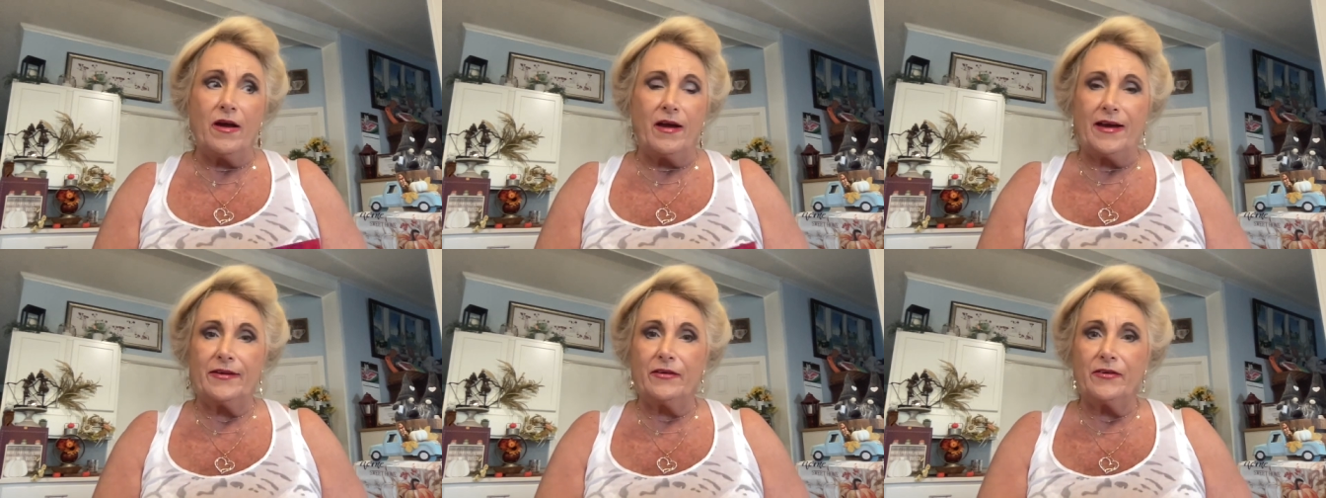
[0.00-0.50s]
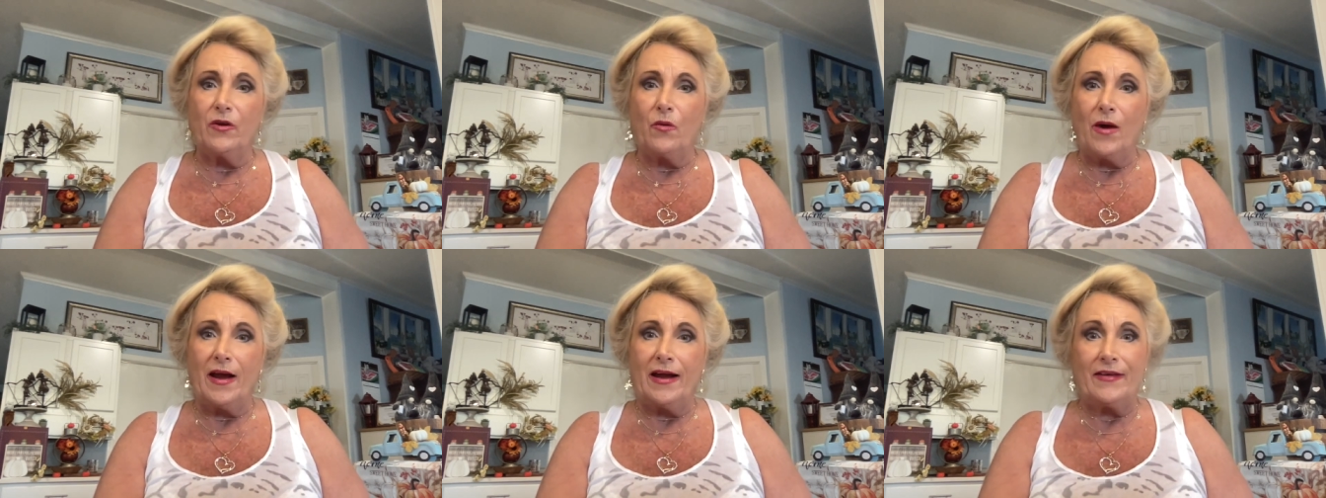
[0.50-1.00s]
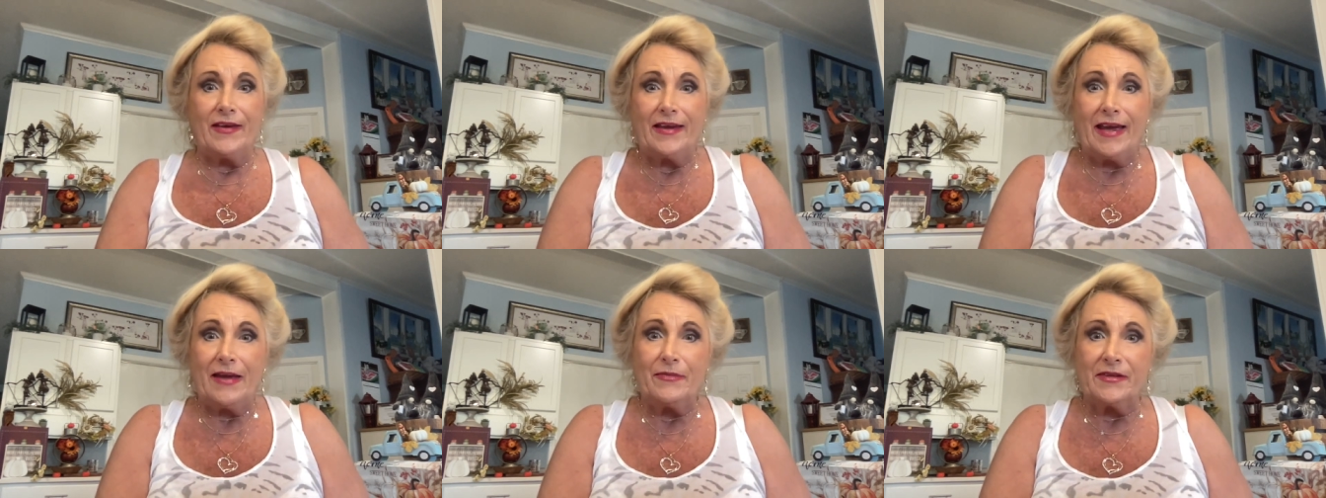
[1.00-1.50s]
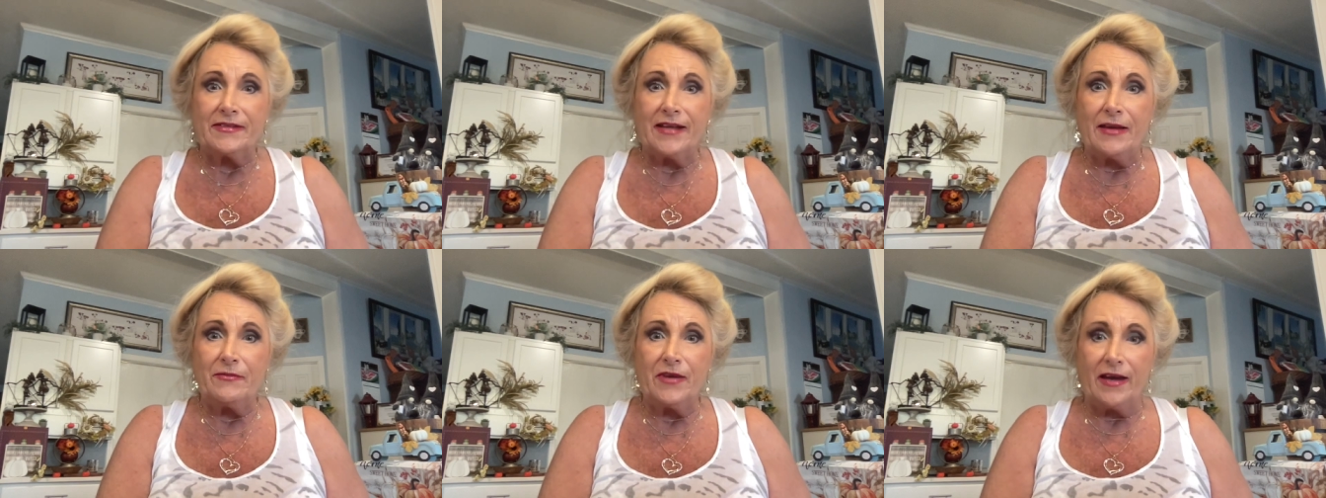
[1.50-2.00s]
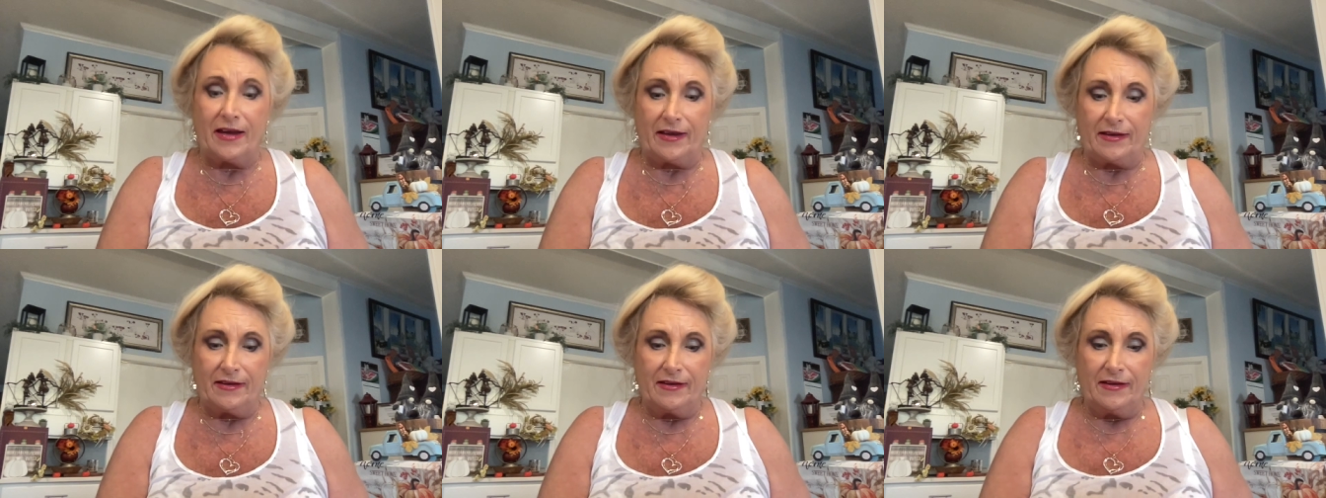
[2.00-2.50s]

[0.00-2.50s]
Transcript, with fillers: I don't know why. They came the same day.